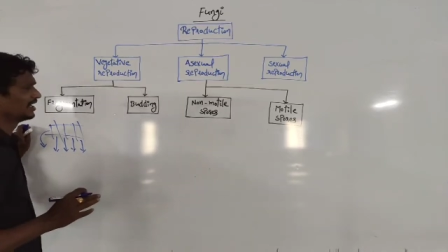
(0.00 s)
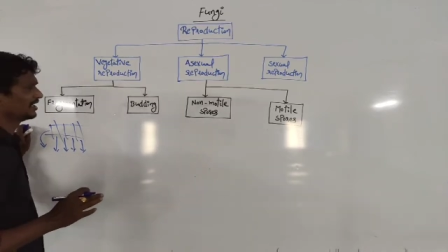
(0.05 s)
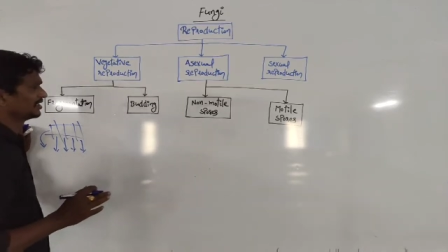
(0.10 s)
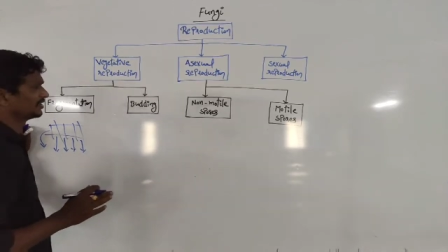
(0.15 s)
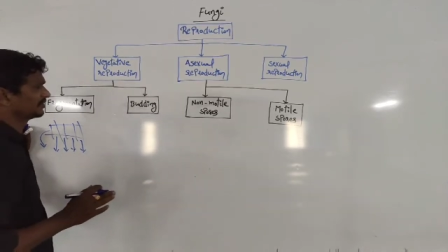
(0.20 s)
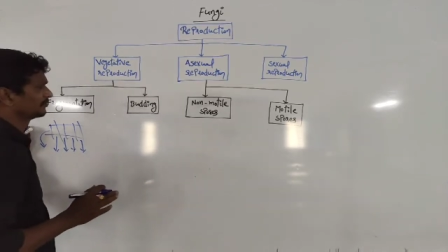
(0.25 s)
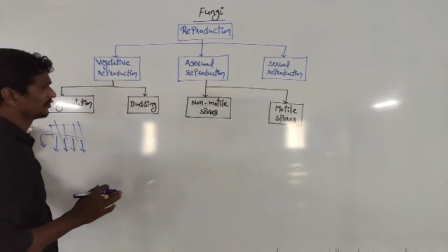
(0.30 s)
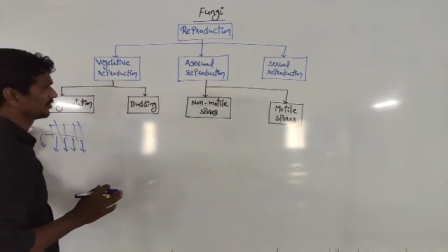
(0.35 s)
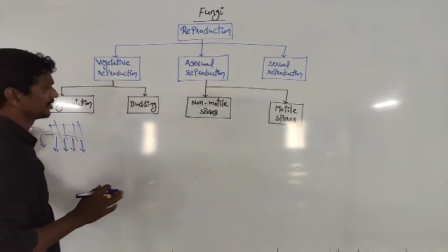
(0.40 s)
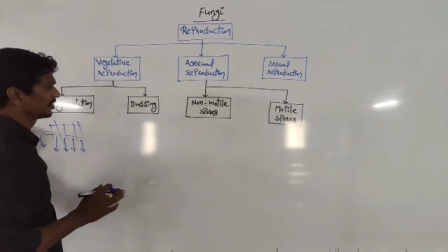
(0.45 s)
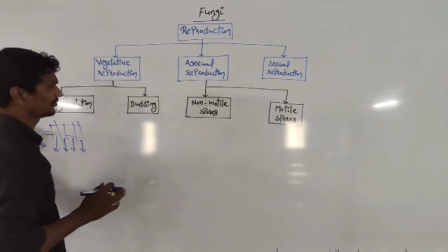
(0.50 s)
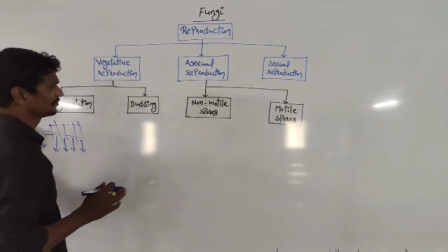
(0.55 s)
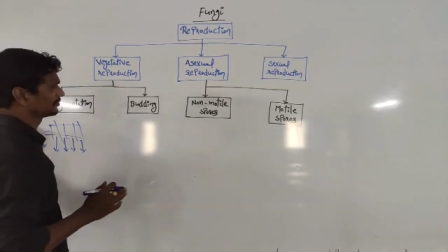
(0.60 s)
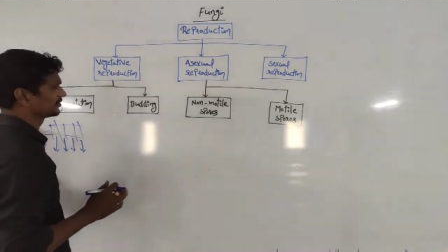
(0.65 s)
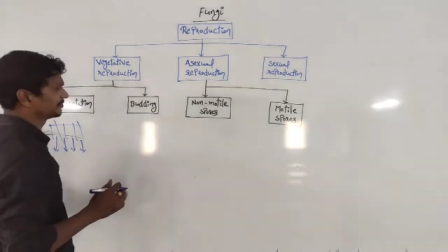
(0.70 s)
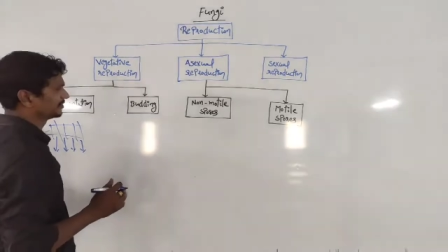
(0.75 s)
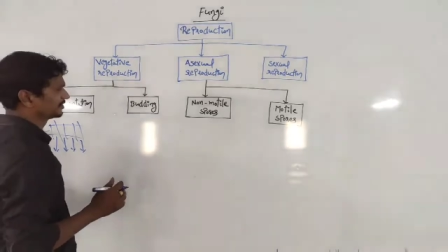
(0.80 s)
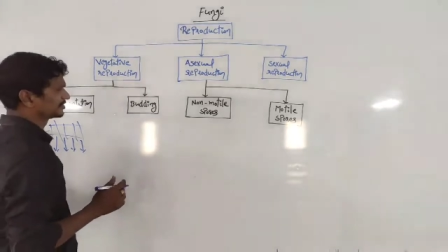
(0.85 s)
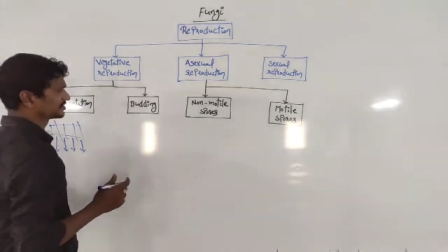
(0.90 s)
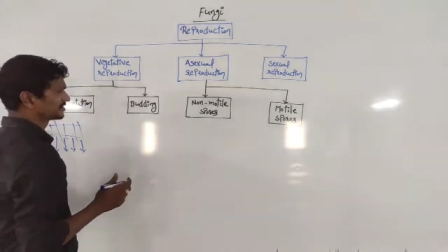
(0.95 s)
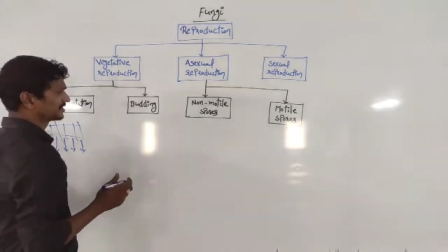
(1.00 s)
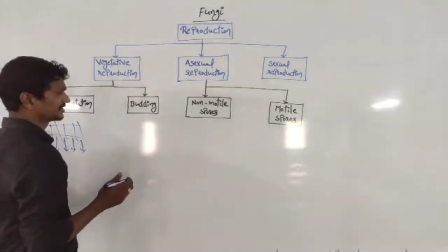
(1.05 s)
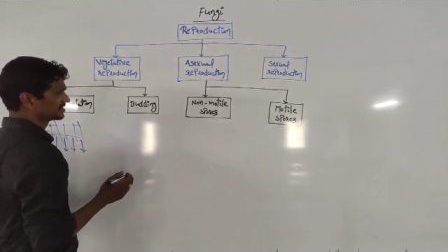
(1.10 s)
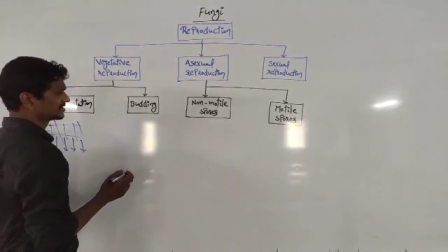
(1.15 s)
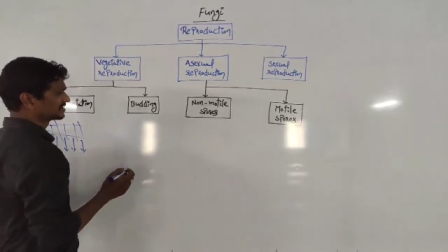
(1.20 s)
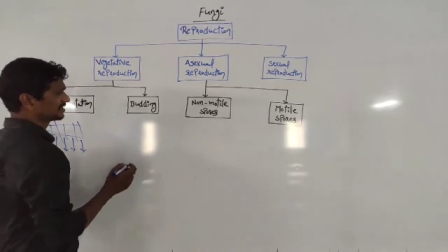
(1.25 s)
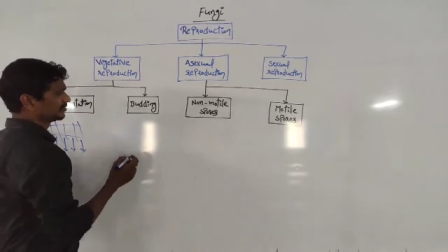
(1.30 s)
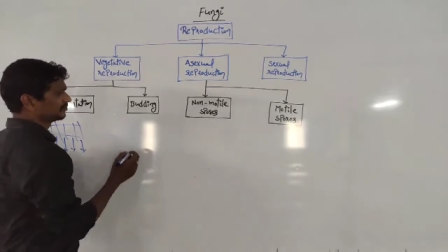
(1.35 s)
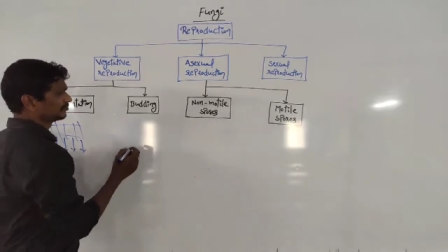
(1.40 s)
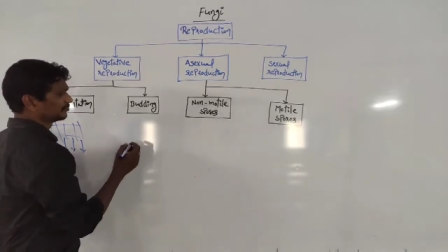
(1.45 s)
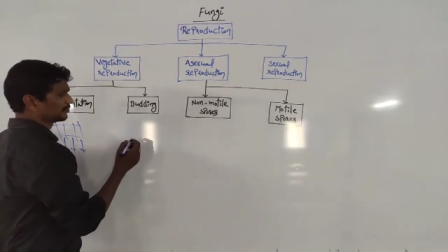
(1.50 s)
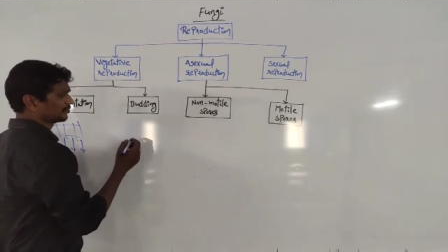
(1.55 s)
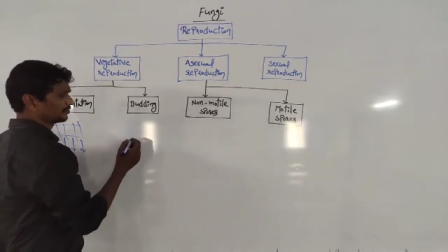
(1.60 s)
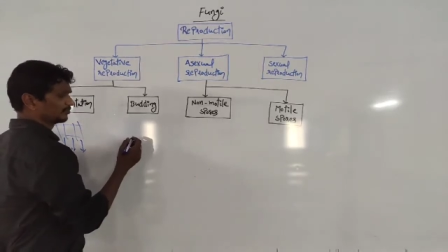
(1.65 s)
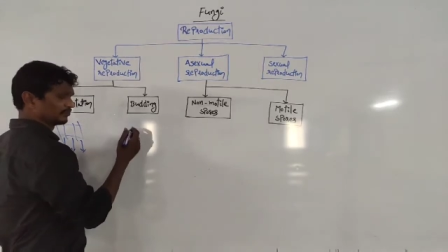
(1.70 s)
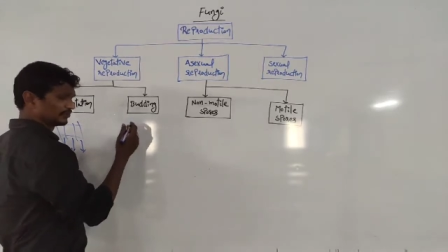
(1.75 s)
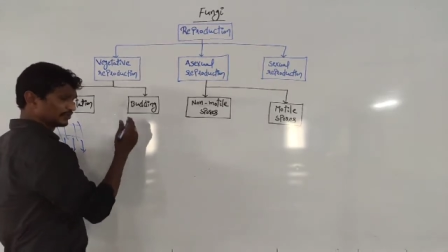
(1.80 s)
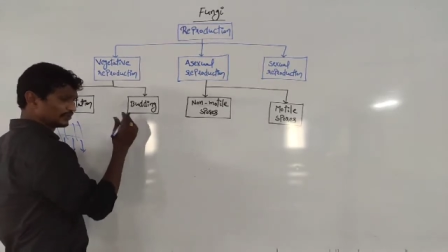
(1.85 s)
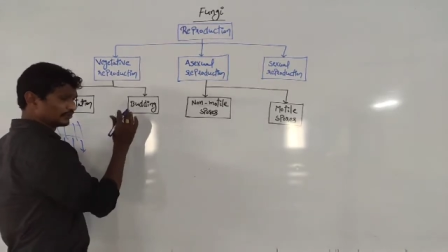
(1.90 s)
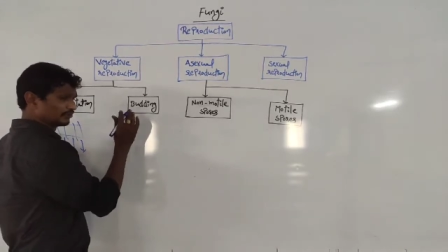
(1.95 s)
And one of the best
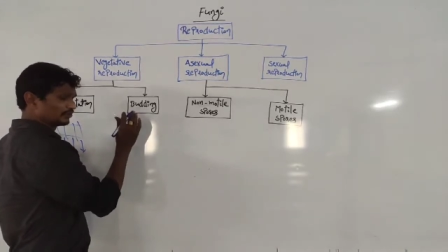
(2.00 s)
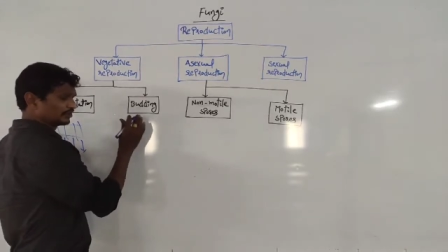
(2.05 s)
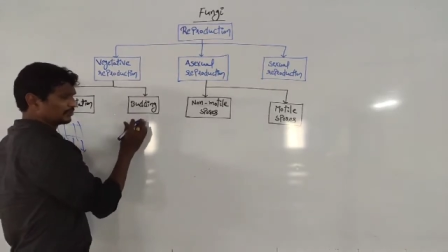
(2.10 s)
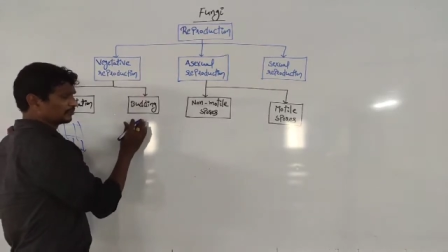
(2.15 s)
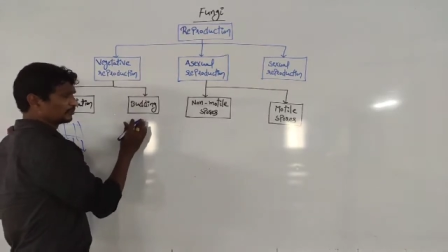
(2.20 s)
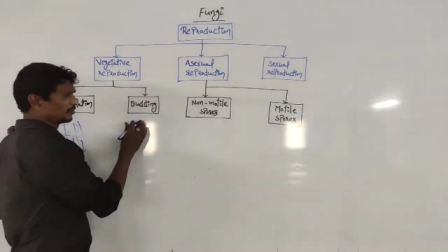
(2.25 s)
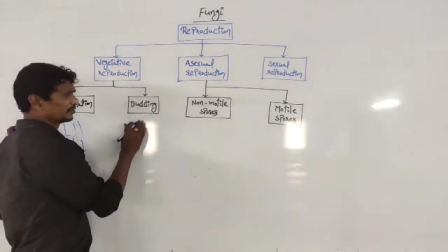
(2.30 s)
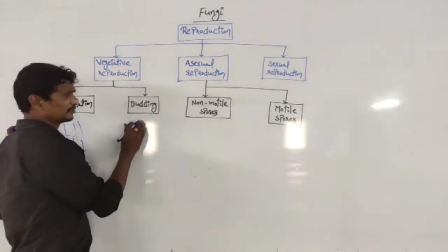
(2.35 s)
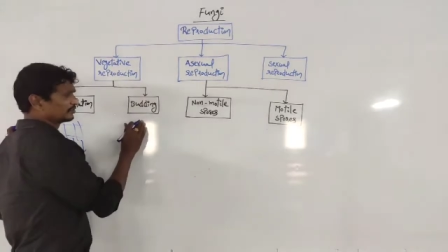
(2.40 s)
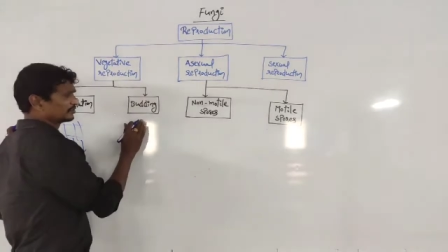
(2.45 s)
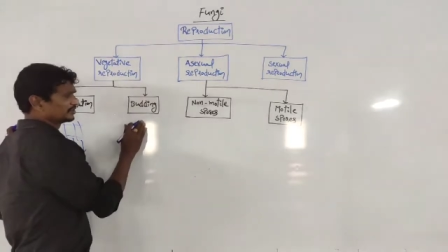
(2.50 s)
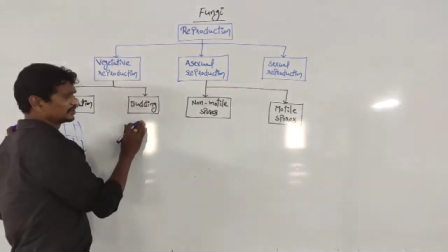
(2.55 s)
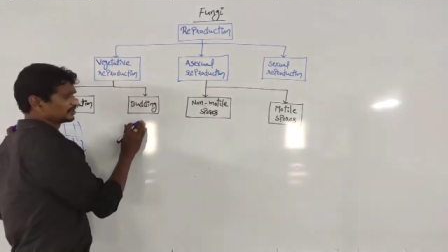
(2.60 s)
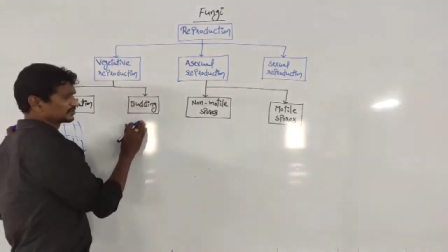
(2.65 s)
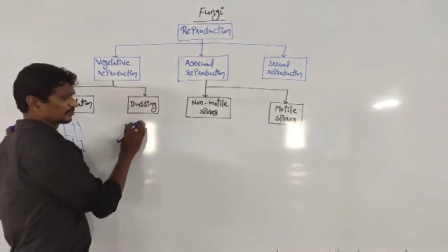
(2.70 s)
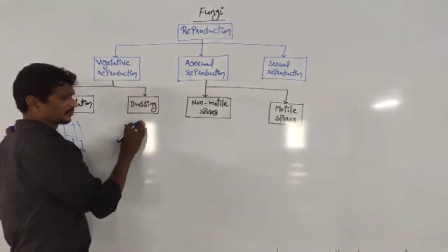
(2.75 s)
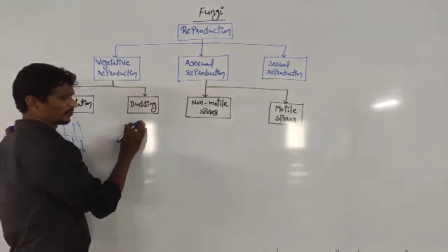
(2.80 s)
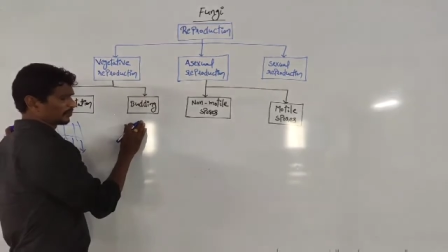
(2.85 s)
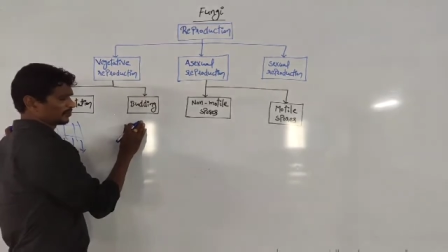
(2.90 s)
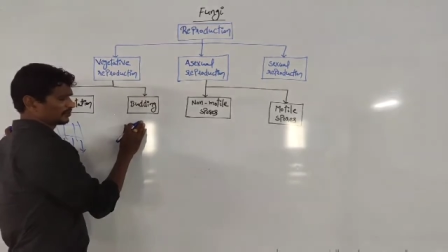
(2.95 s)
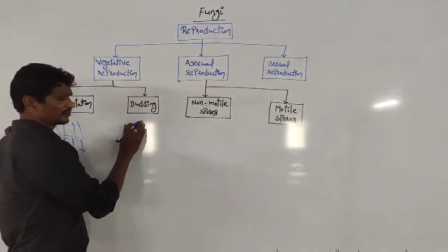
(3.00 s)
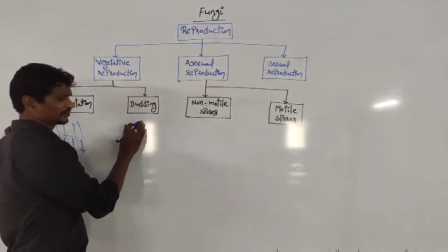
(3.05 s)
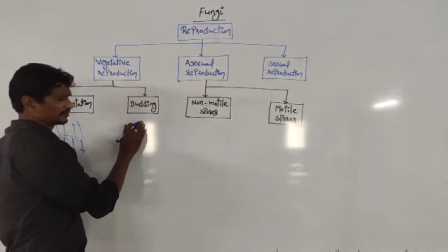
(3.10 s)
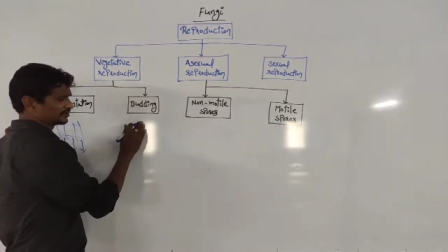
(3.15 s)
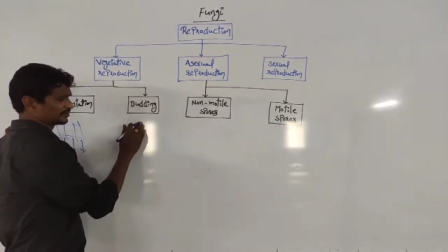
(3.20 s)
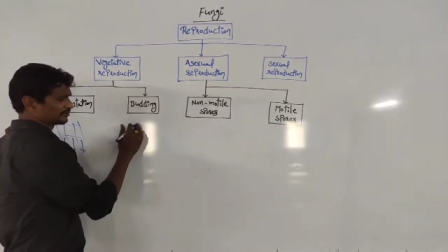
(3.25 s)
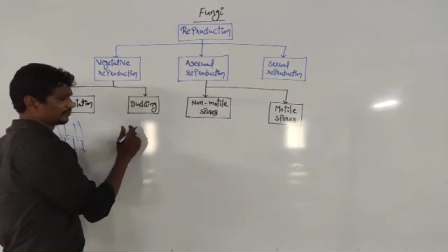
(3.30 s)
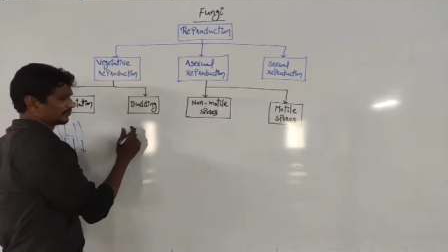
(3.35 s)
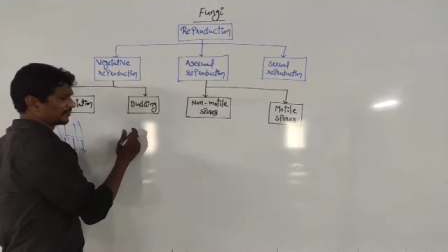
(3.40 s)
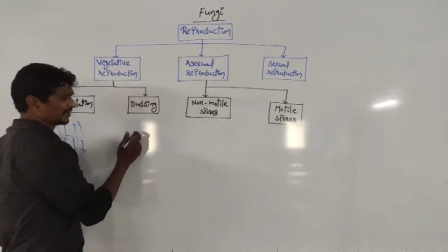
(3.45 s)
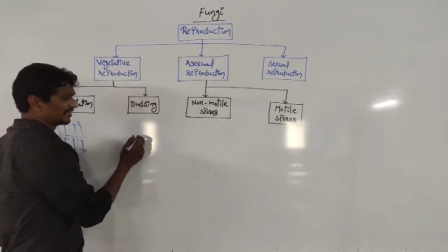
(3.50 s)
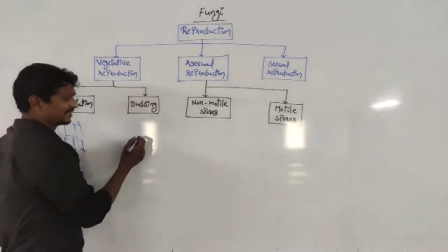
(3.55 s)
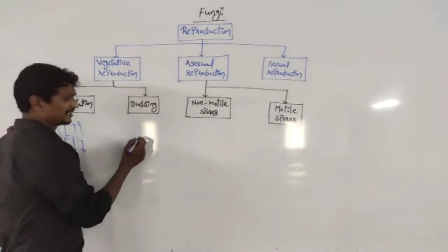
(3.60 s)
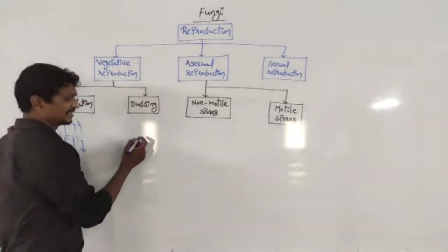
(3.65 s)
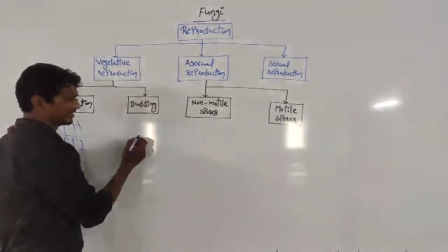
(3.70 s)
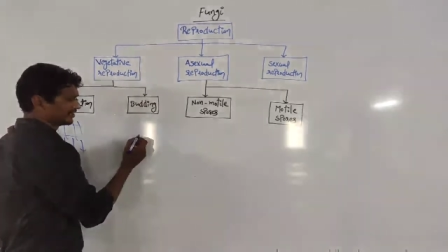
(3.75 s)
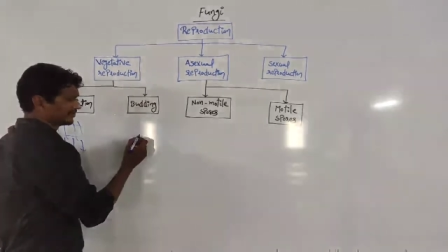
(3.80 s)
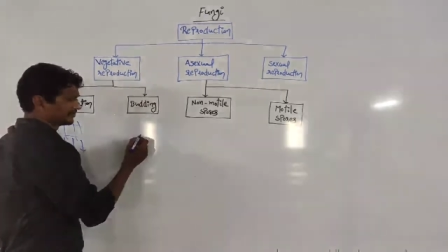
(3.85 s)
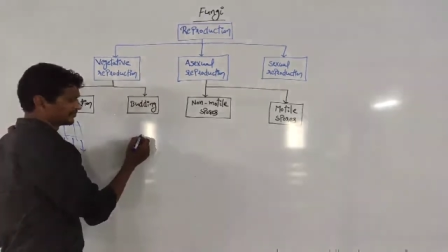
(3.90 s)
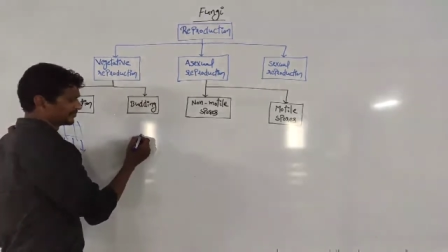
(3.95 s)
example we know about this process,
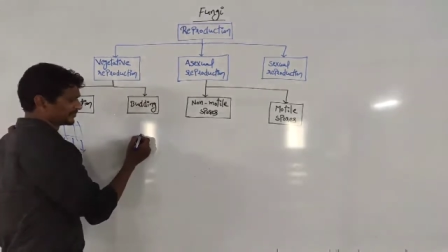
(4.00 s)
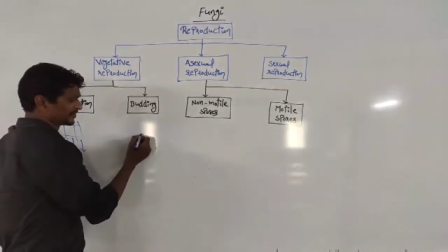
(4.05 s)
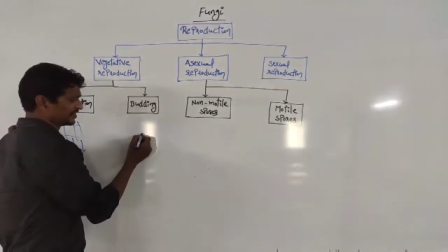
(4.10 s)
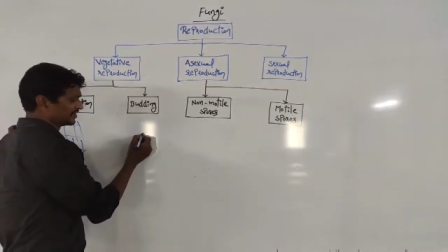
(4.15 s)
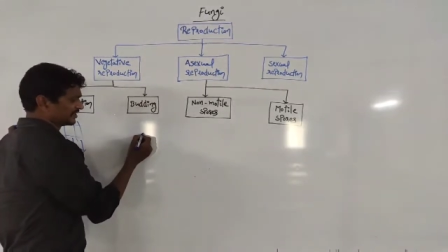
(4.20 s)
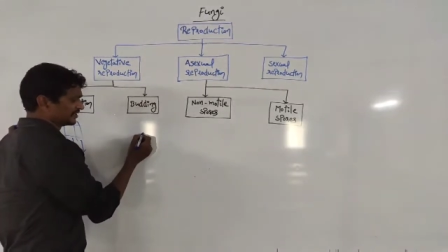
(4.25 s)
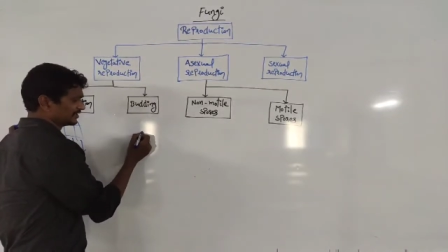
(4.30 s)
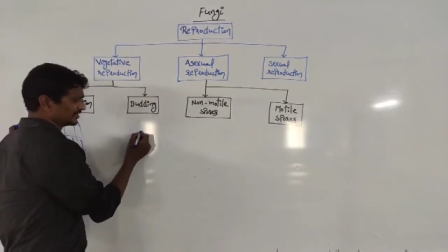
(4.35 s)
budding.